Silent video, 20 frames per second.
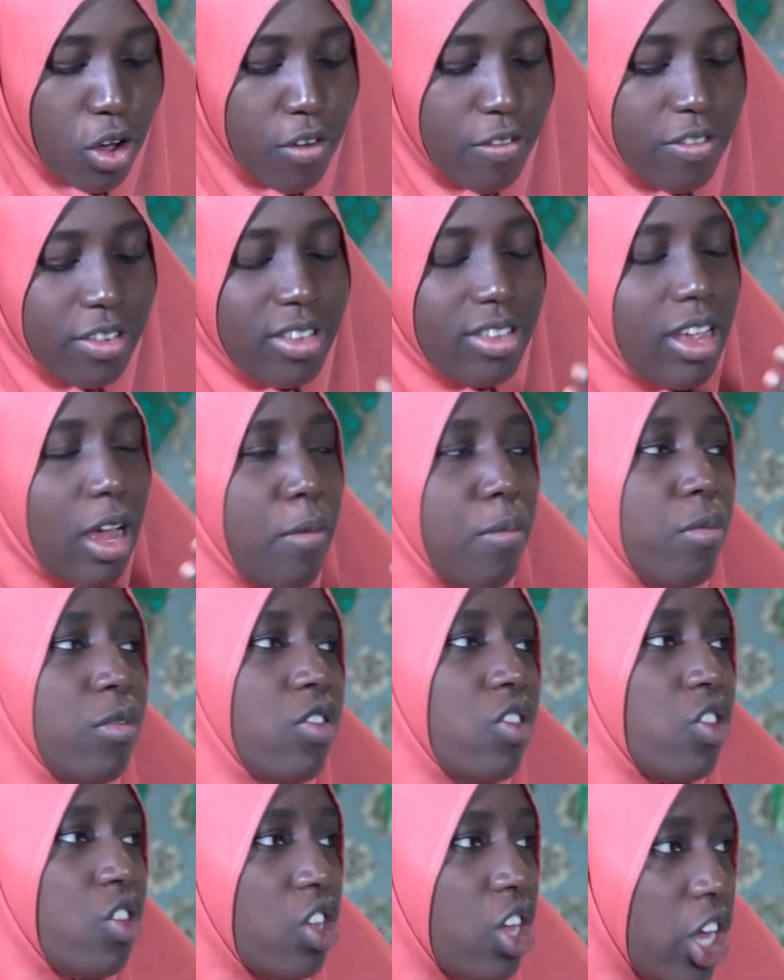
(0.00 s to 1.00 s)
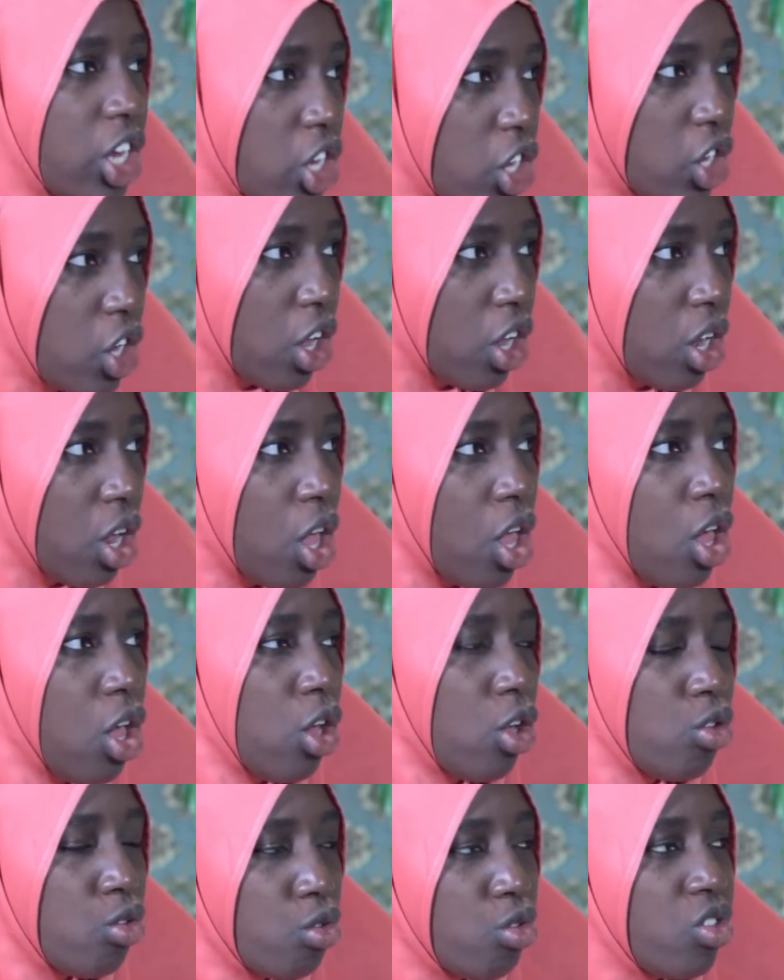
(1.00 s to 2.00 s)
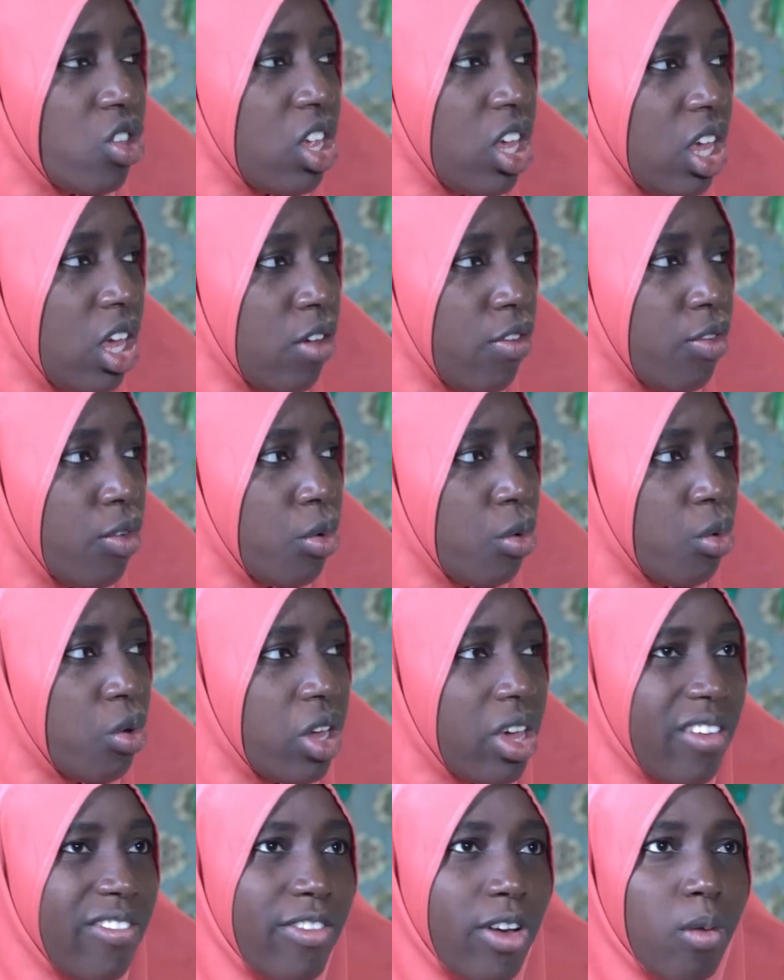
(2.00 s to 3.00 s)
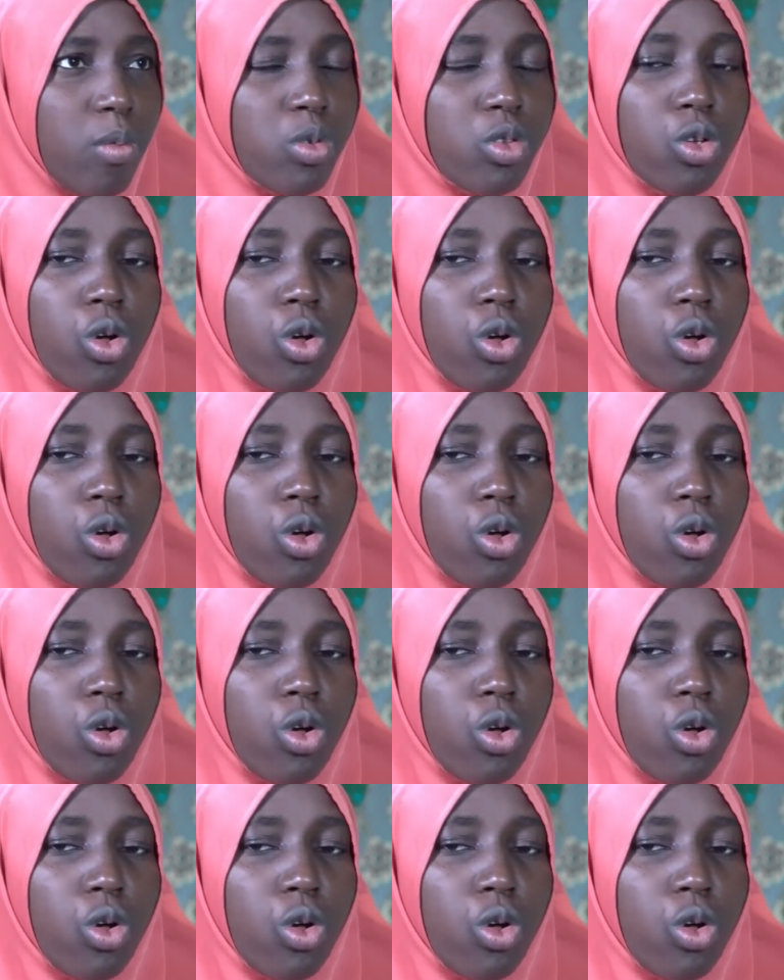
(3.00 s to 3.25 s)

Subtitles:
of his appreciation to see if you will give up.